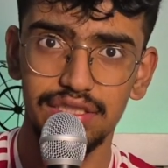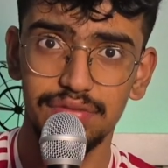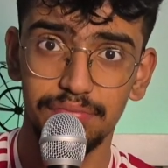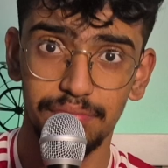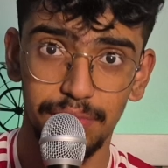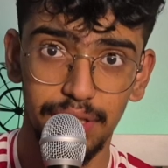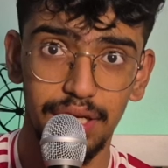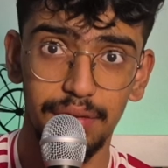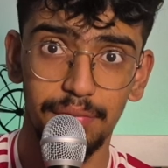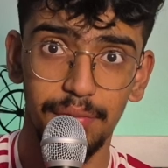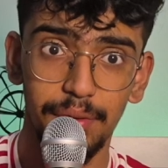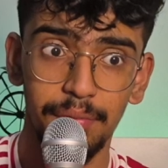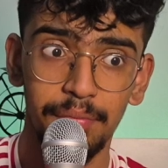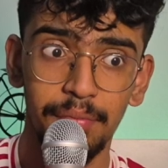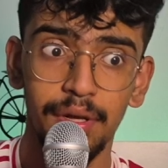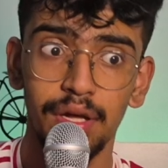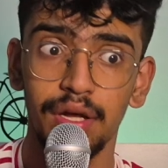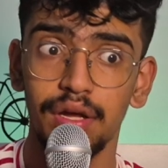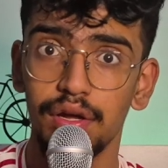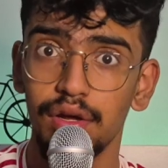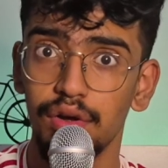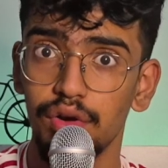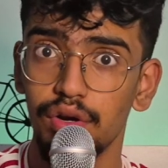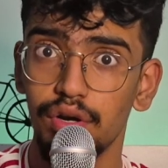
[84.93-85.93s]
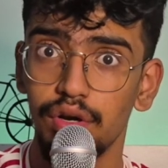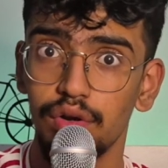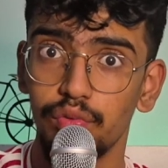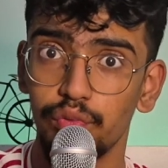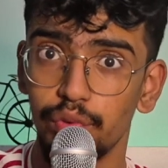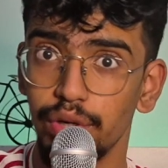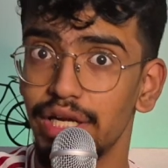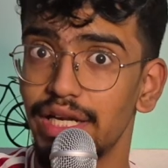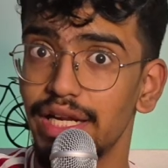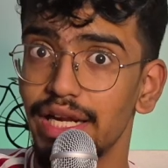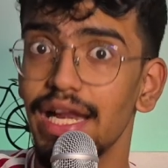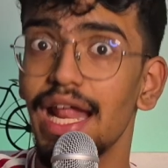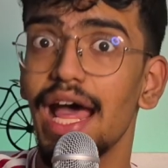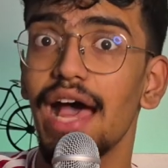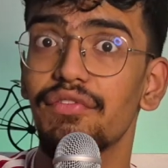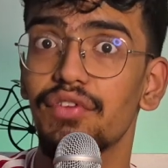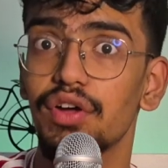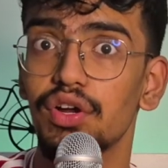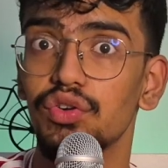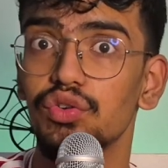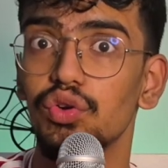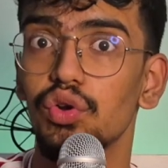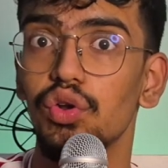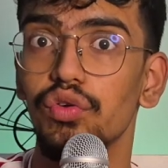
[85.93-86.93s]
minimum, we did have
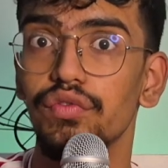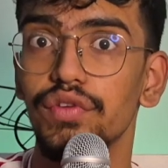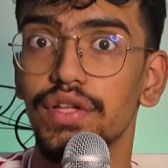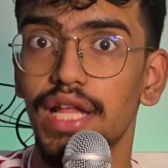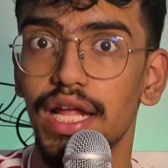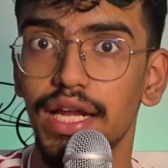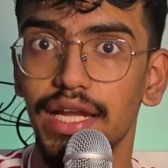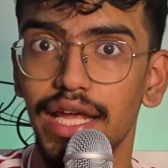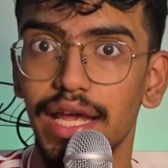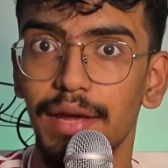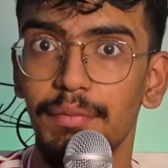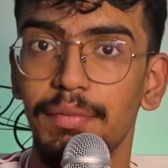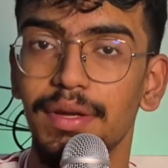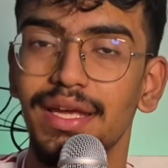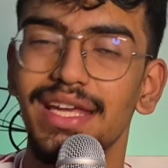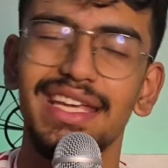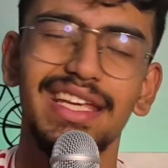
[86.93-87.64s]
control over that game.